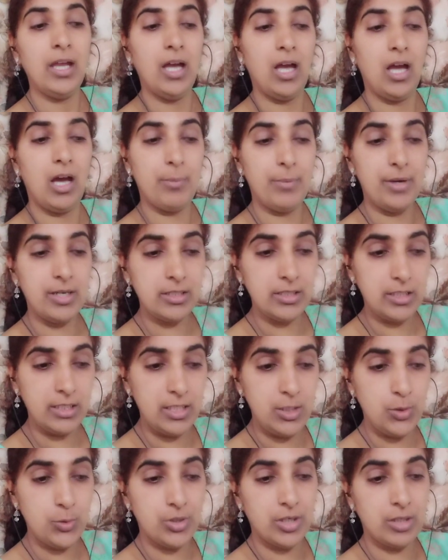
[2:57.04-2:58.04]
Among the
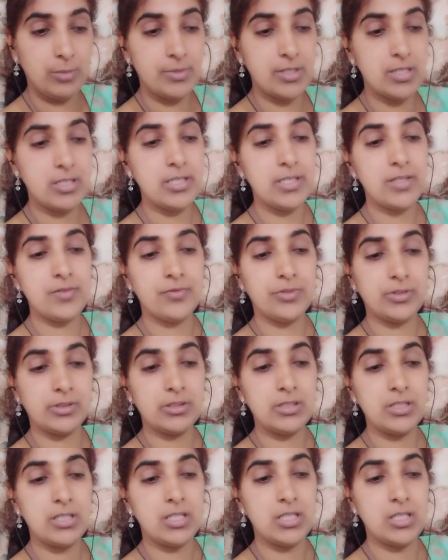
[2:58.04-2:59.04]
newcomers
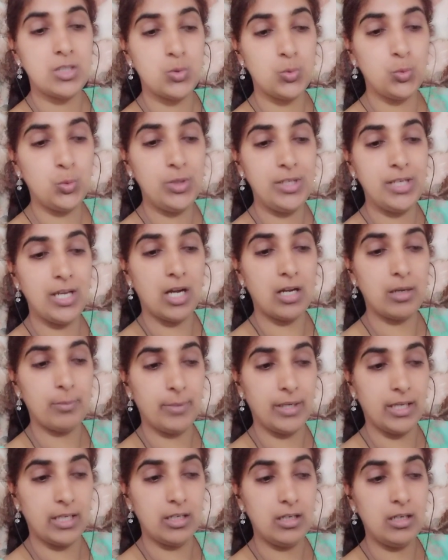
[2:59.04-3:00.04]
were two young
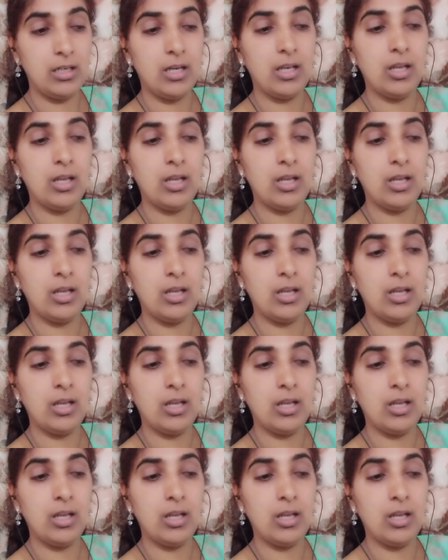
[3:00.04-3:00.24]
men,